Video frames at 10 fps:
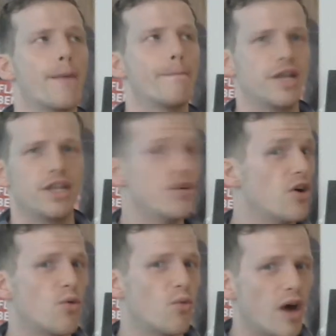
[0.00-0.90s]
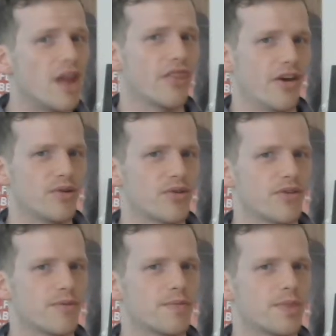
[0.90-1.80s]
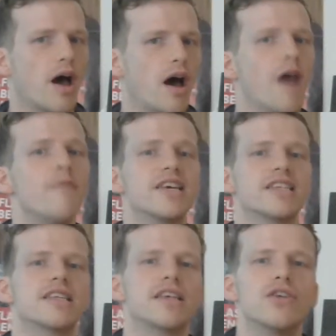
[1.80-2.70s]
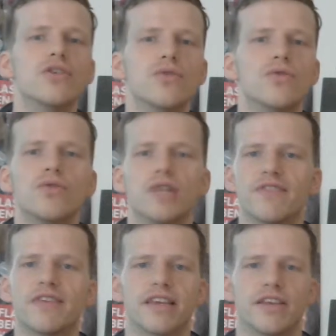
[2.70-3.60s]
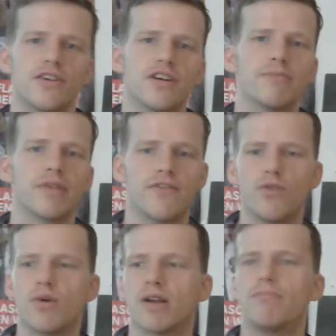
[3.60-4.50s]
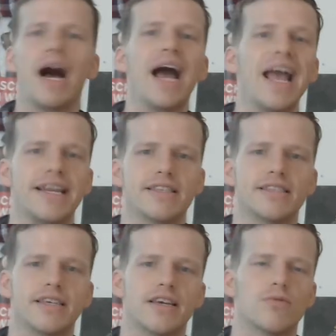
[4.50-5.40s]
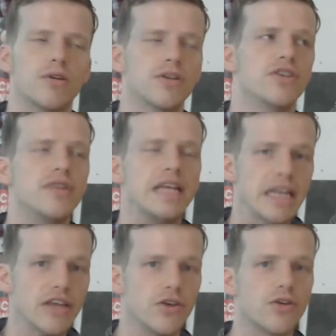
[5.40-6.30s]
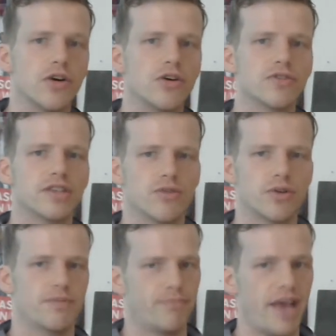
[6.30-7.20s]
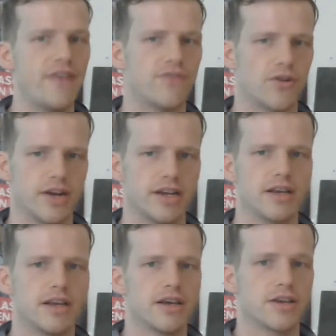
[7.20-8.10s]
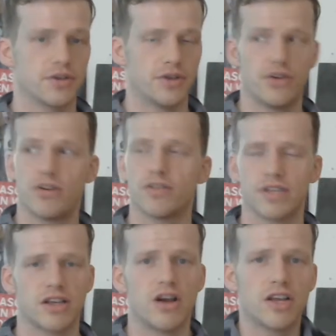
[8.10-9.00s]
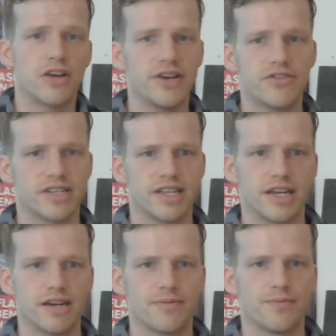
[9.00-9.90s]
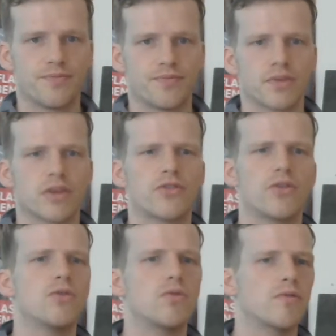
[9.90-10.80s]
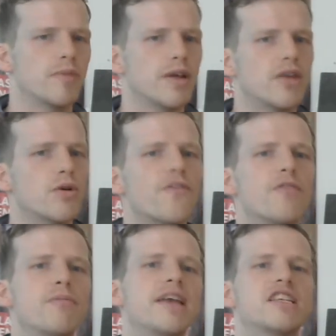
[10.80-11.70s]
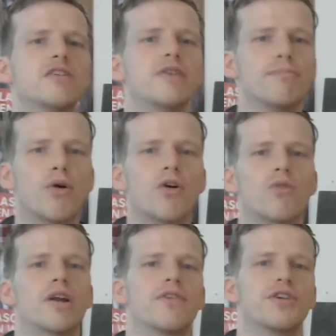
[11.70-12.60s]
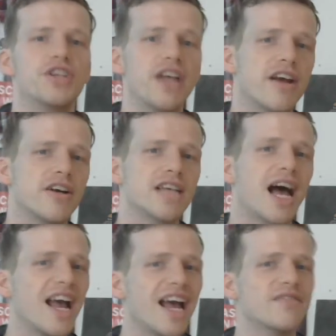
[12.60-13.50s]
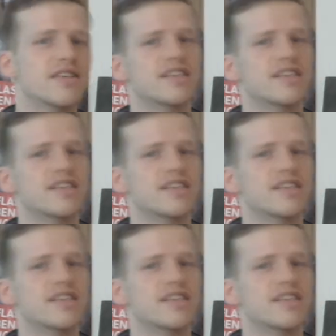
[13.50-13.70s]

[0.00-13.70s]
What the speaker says: But you don't want those. Obviously, you living in Europe, if you want to buy anything, well, you need euros in order to pay for it. So euros is all you're interested in. So in order for me to import one of your chairs, I have to